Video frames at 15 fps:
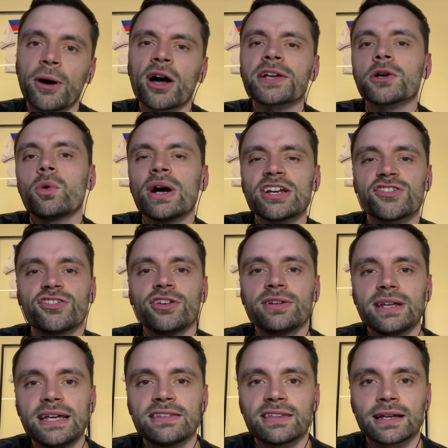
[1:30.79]
I
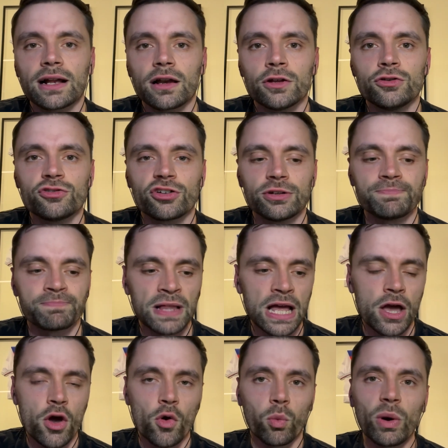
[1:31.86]
questioned his inclusion
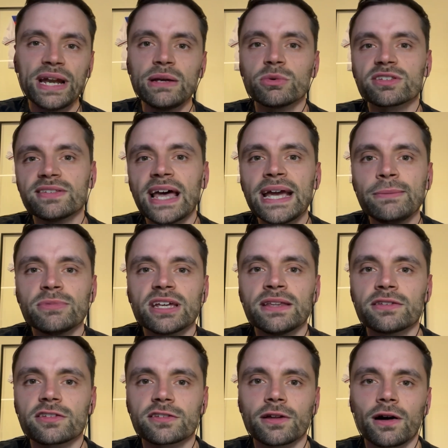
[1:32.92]
when he was named in
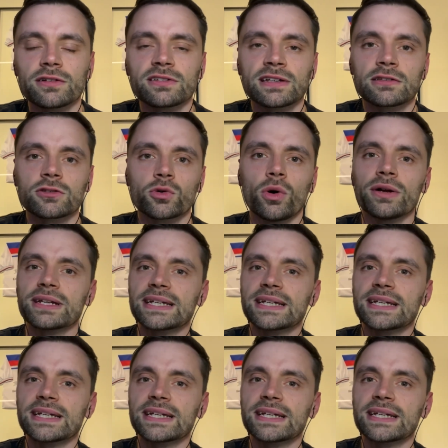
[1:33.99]
the starting squad.